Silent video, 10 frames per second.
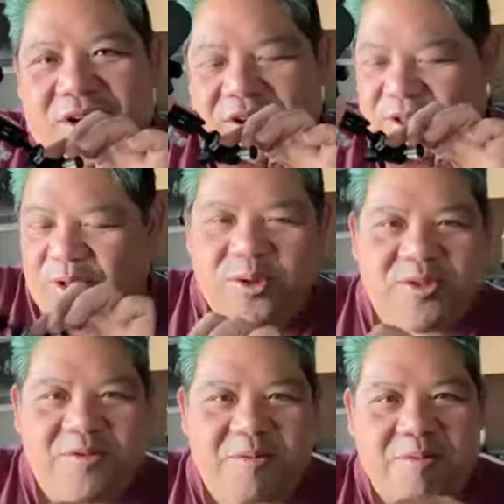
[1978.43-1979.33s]

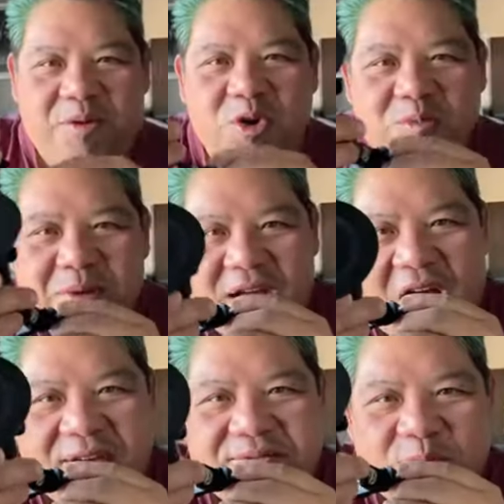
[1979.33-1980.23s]
use for, hook my
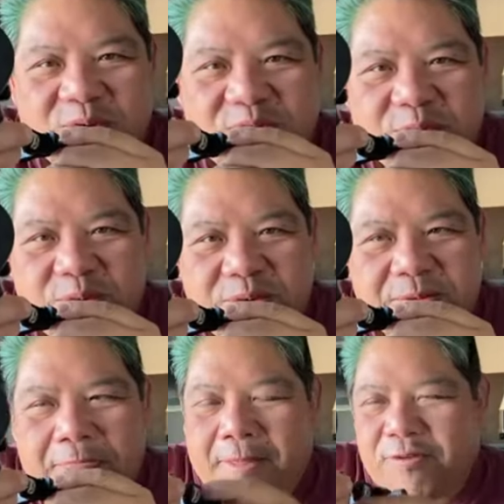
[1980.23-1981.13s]
iPhone to
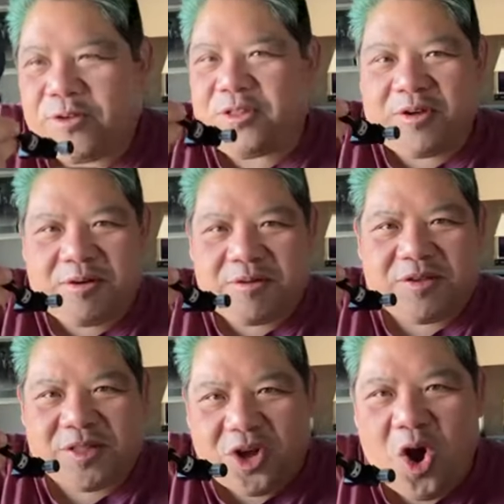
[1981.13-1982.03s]

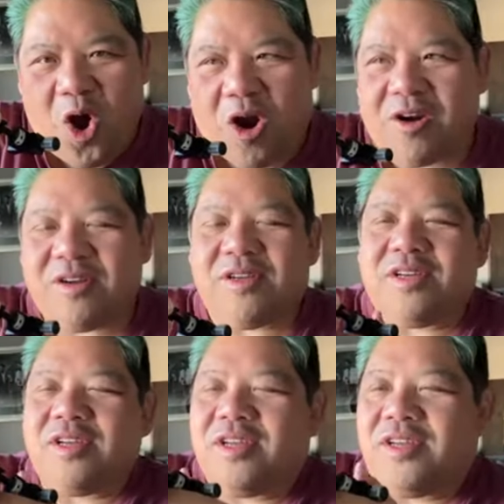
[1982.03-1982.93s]
the car.
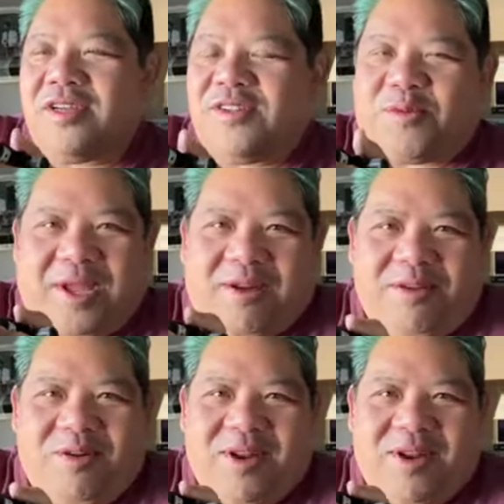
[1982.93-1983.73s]
So I can, you know,